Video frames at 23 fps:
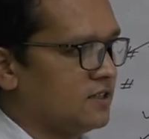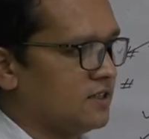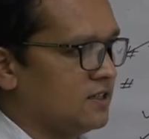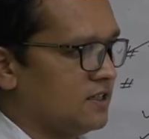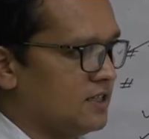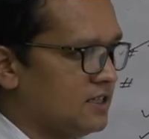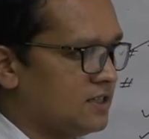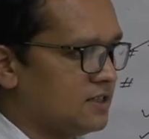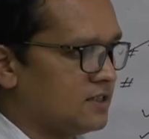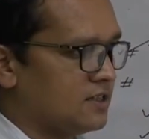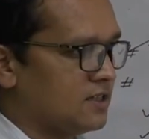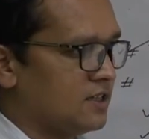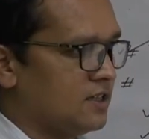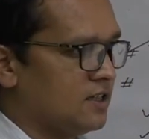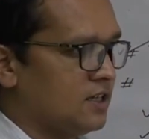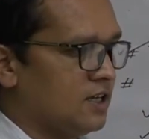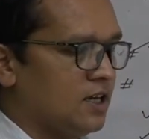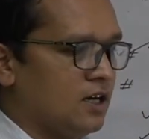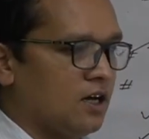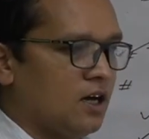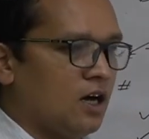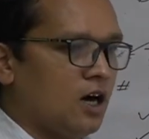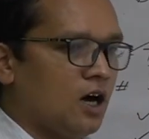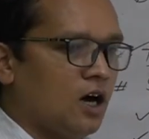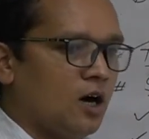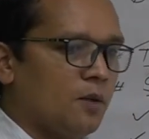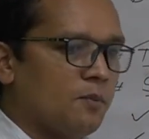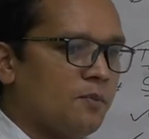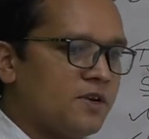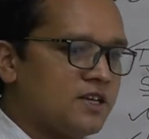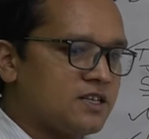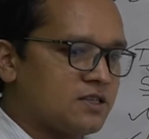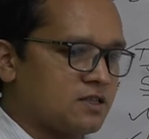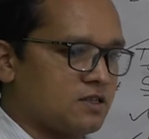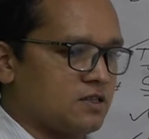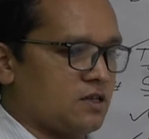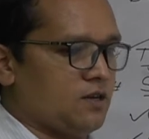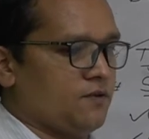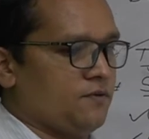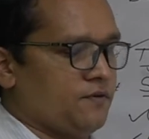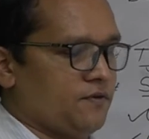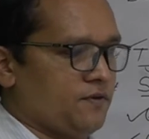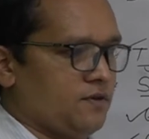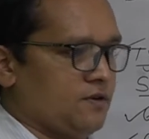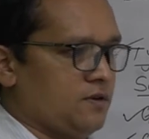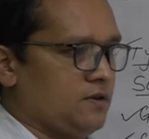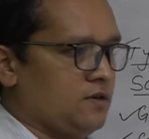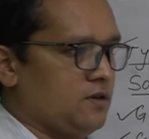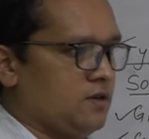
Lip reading: yes, means of